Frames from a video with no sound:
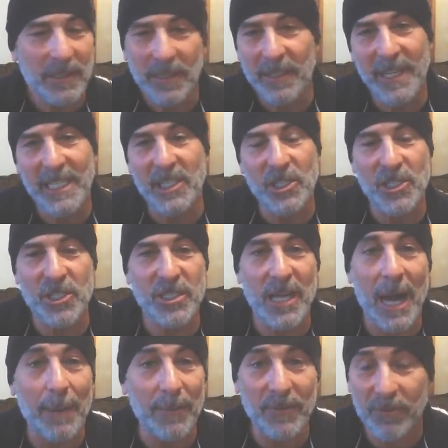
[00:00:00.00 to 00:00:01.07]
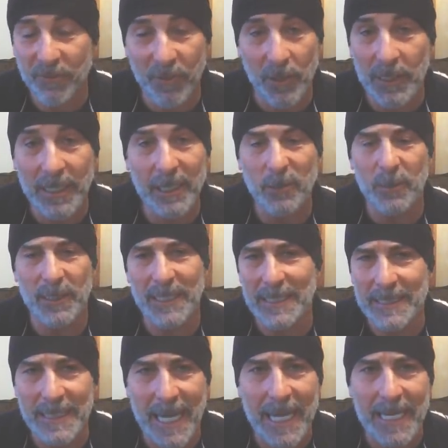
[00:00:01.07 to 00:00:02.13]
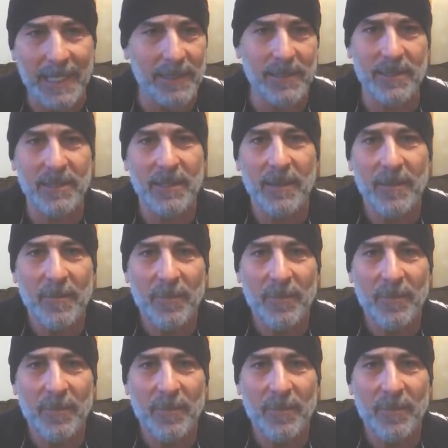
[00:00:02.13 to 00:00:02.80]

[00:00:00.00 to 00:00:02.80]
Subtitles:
They just stopped for literally days.